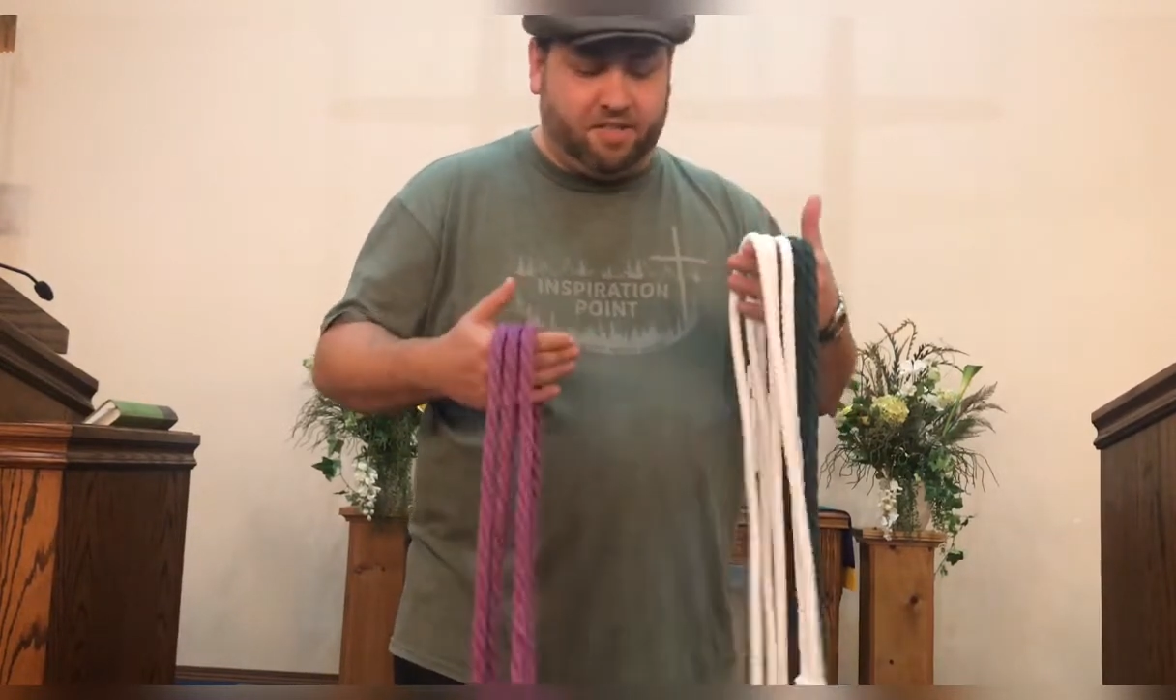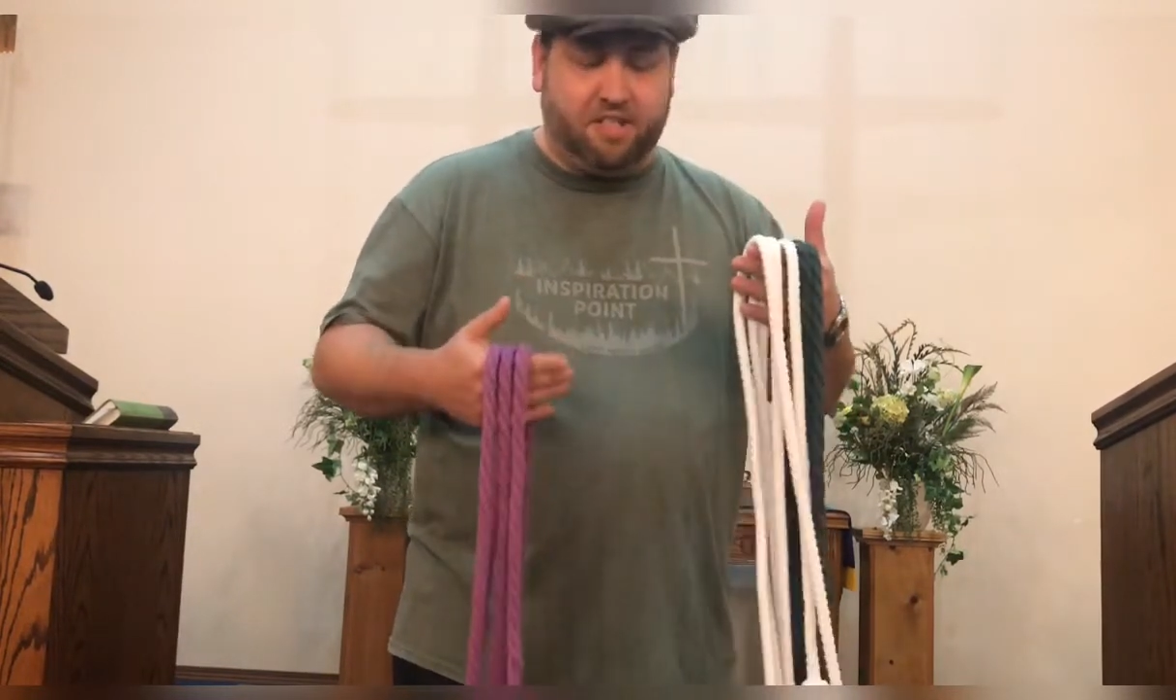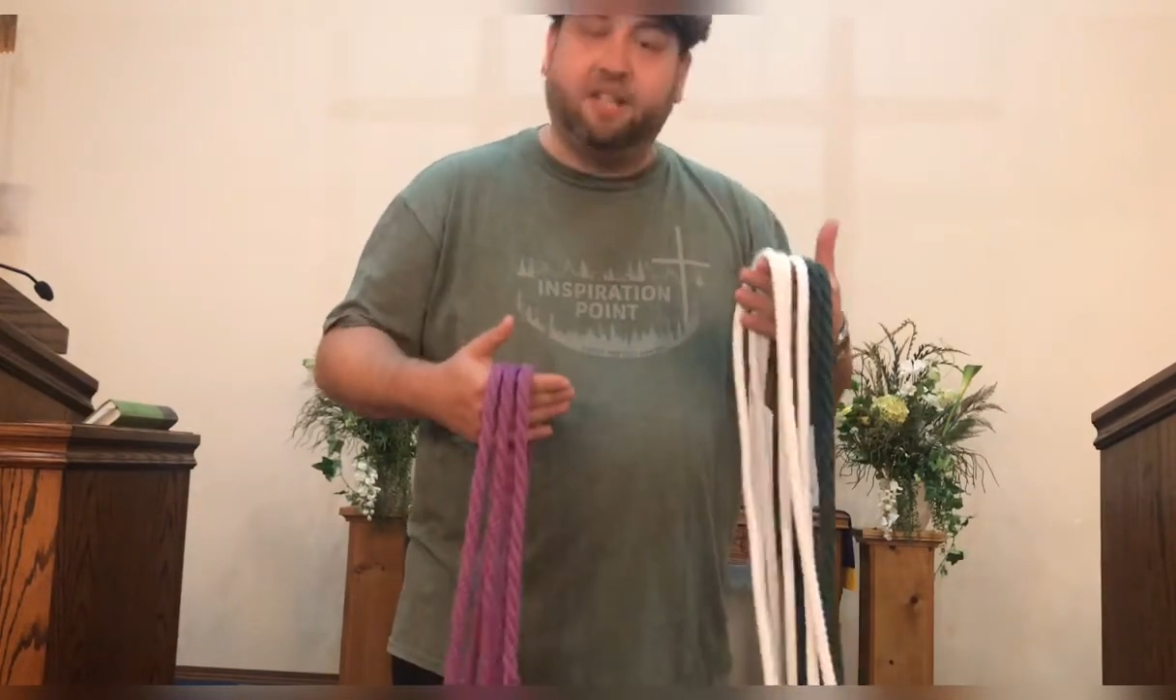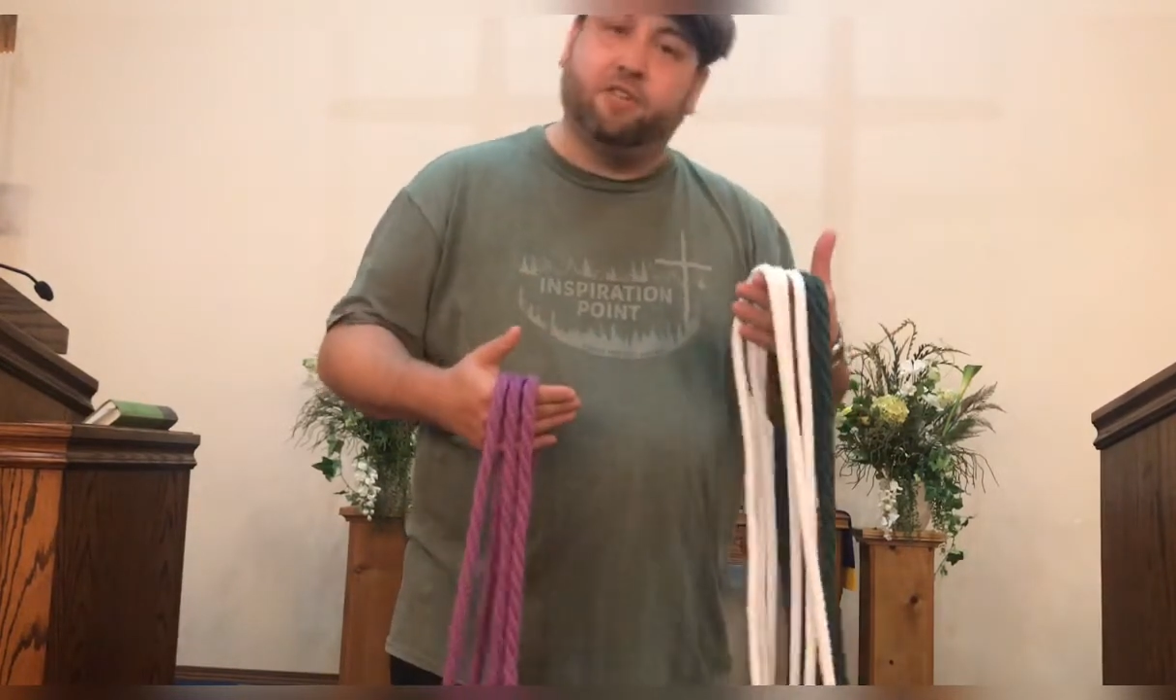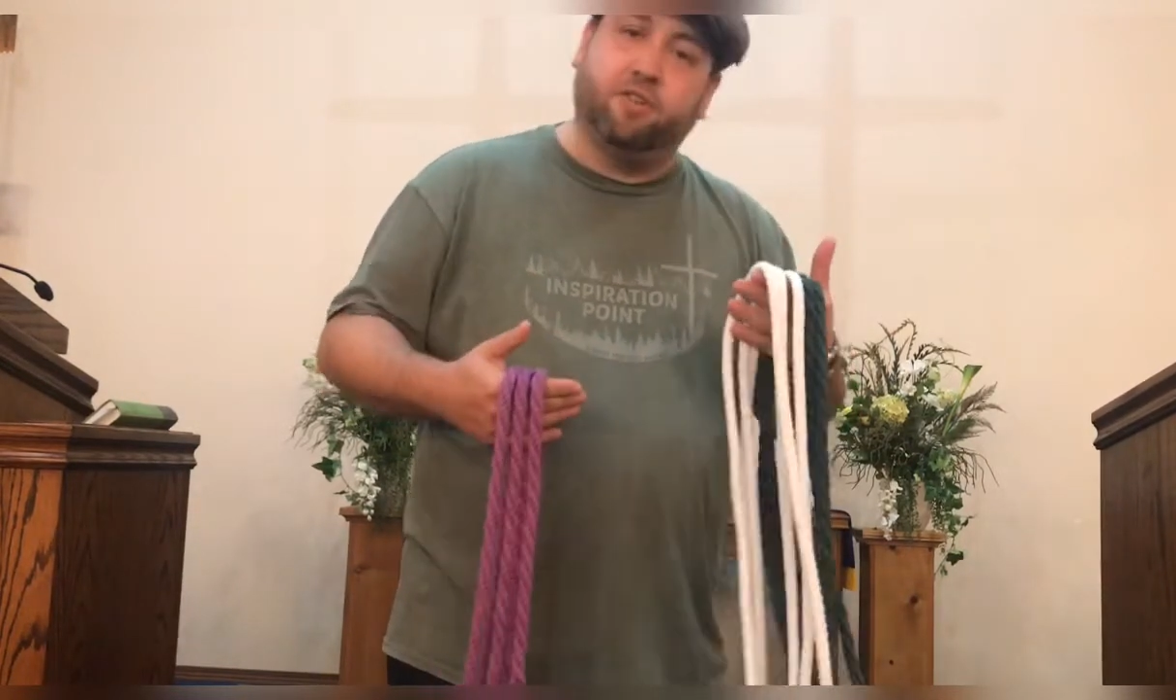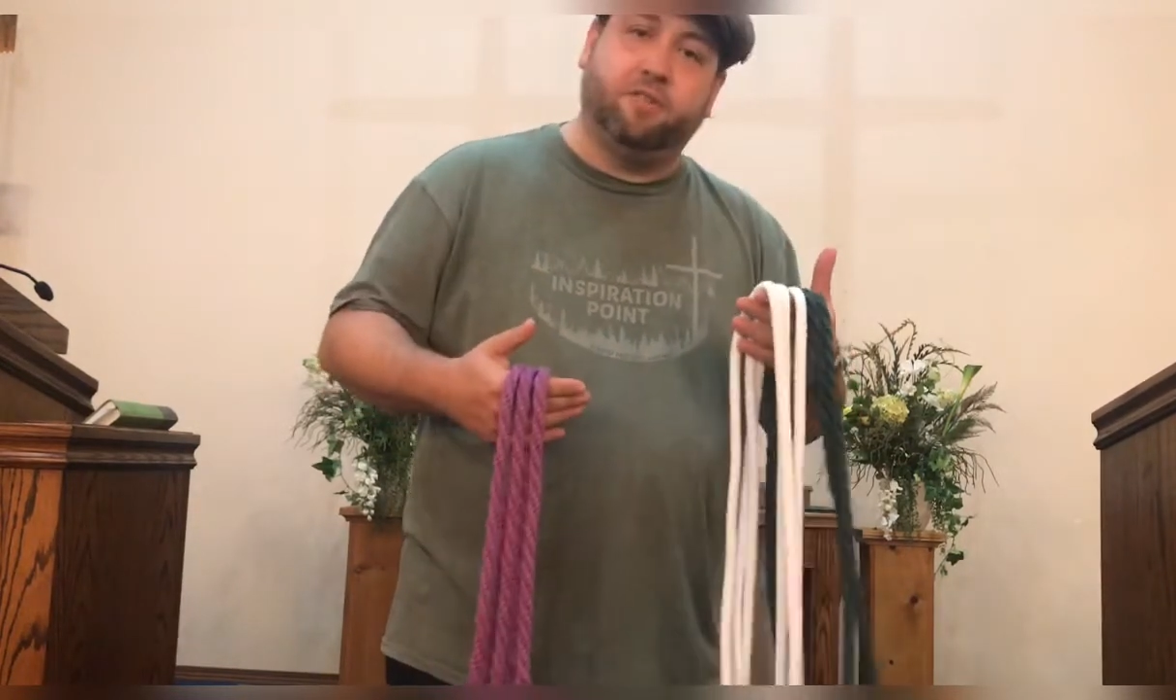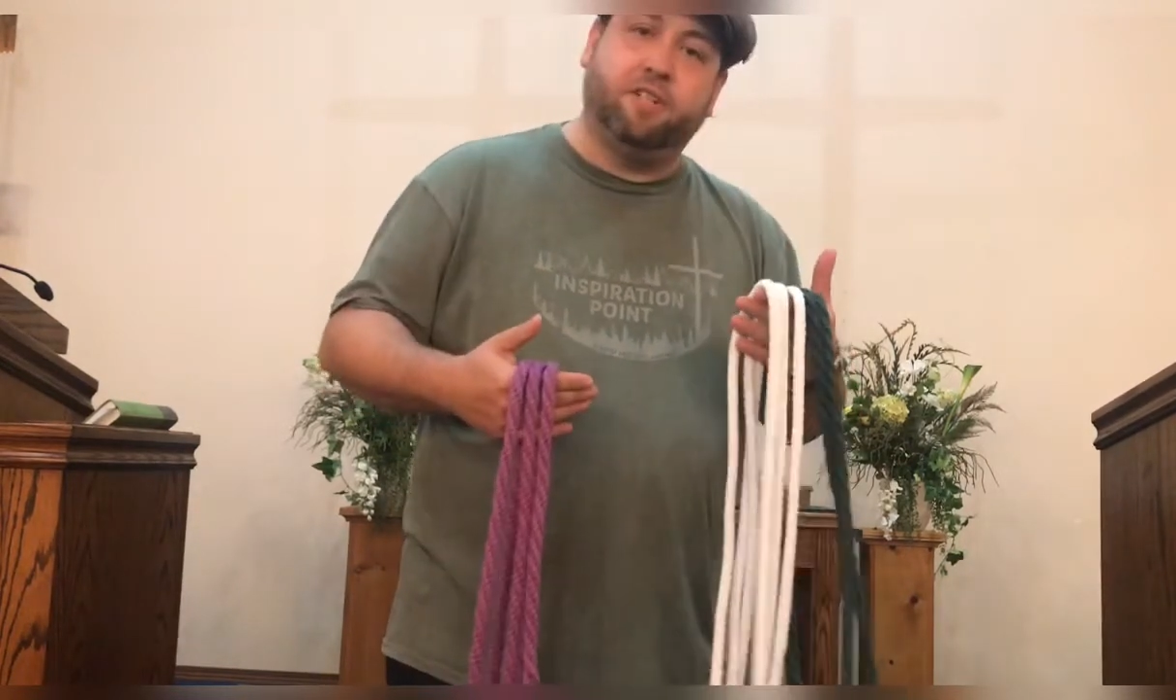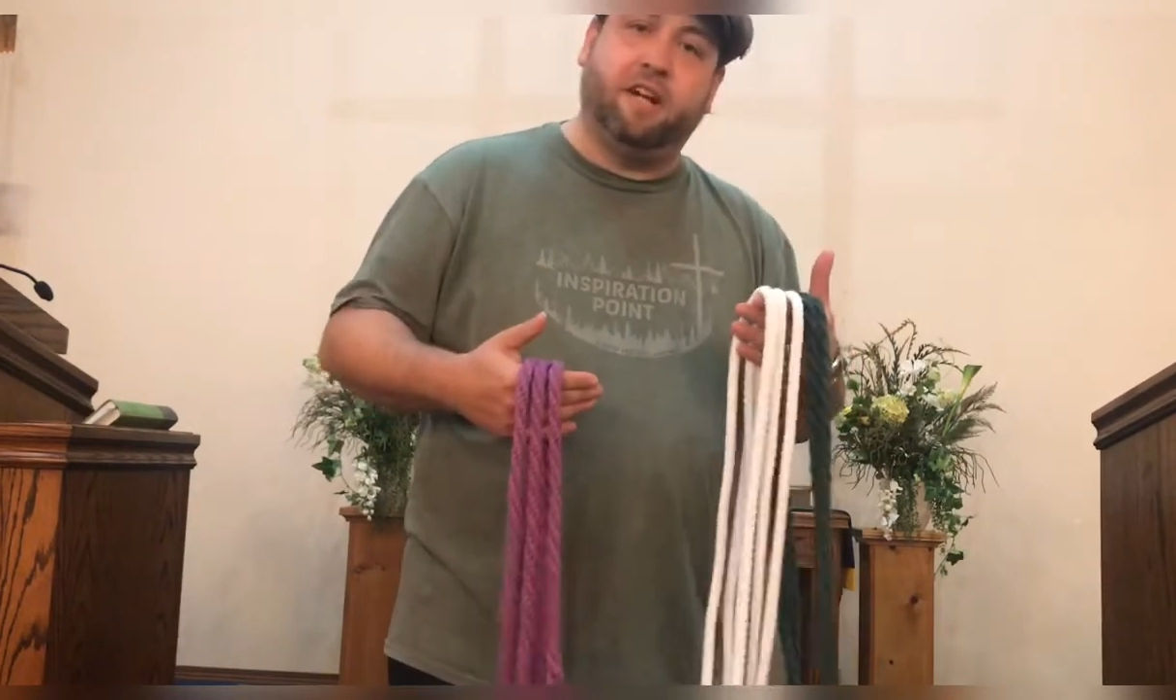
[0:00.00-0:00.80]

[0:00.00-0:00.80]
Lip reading: cinctures.